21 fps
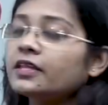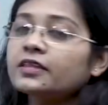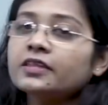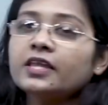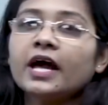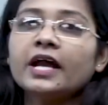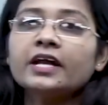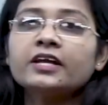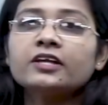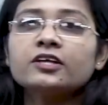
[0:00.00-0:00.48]

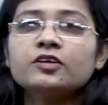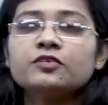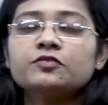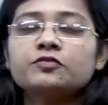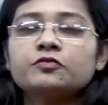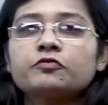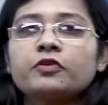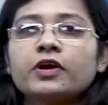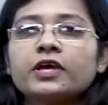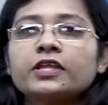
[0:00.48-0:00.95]
and that
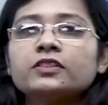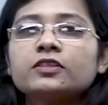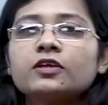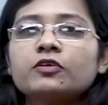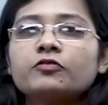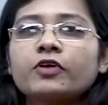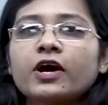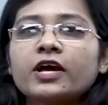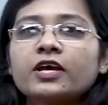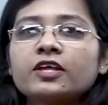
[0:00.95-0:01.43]
is when
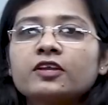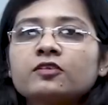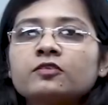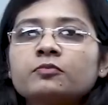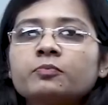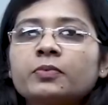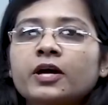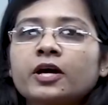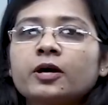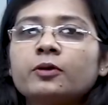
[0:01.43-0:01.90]
the
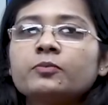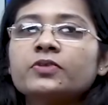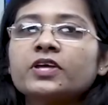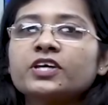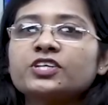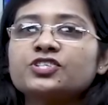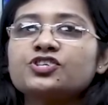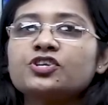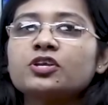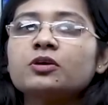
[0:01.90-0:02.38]
virus becomes
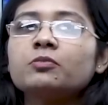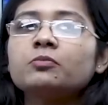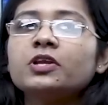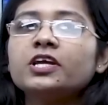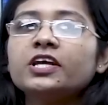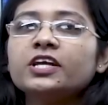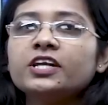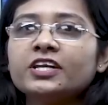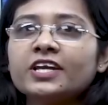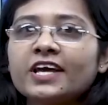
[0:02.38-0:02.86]

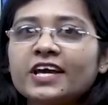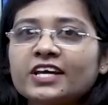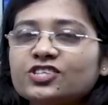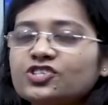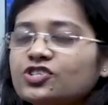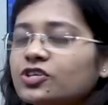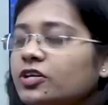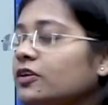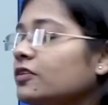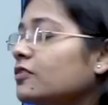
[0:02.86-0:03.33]
extremely
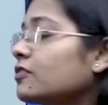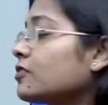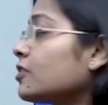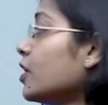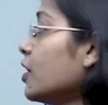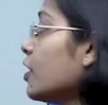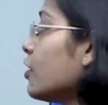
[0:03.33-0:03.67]
dangerous,